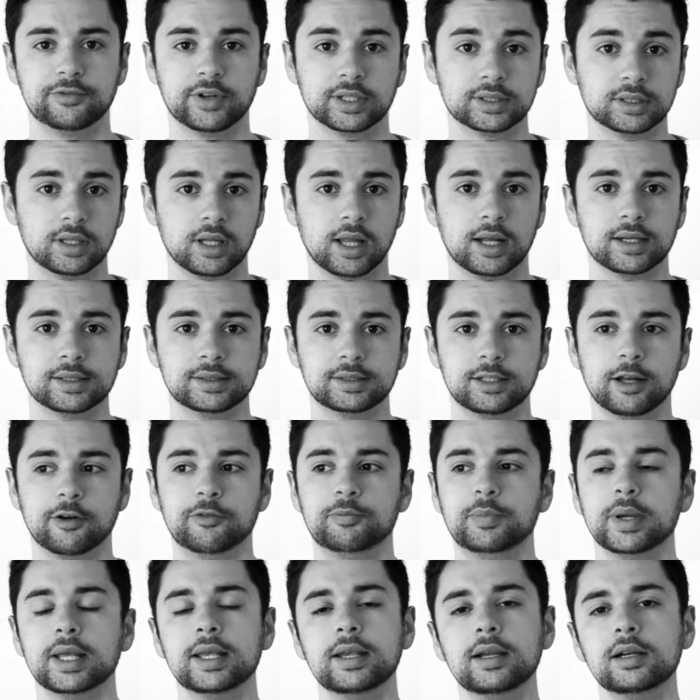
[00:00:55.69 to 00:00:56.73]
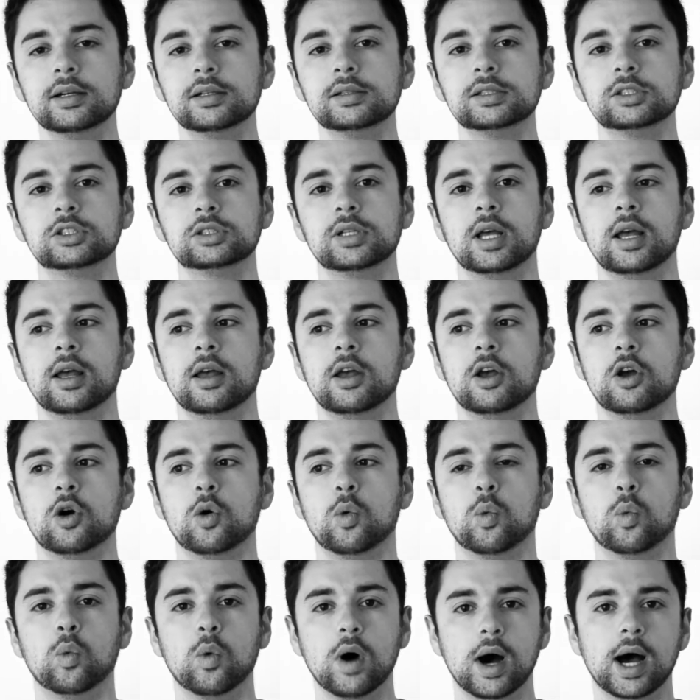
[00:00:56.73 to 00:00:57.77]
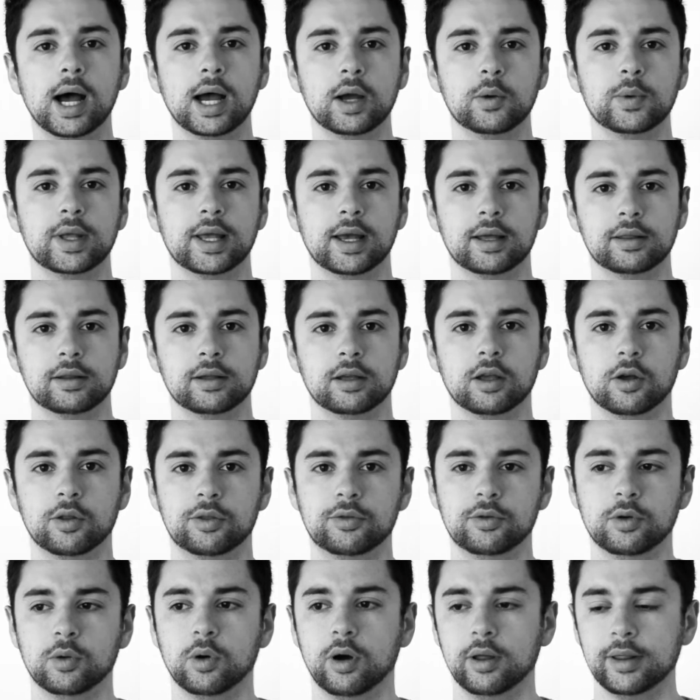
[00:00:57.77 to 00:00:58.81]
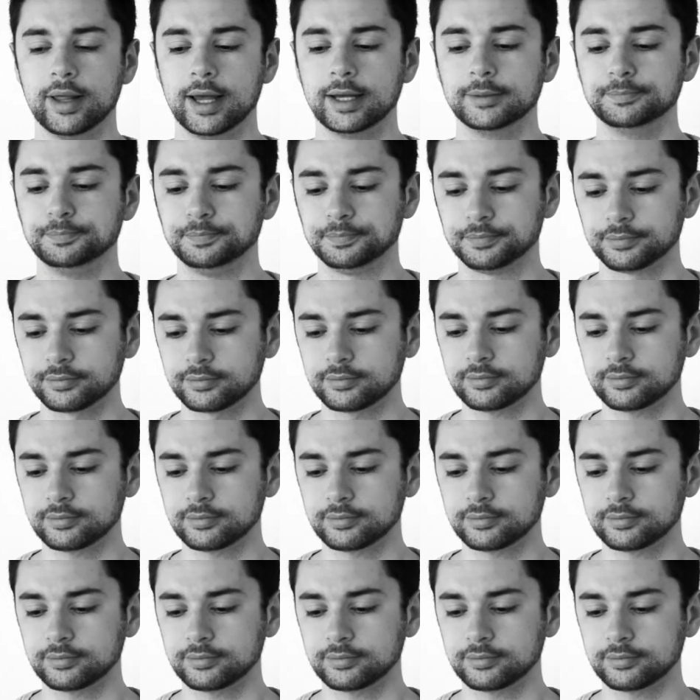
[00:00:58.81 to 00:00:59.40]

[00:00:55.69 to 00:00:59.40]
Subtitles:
fixed a lot of stuff, but here's why we had to go through all that.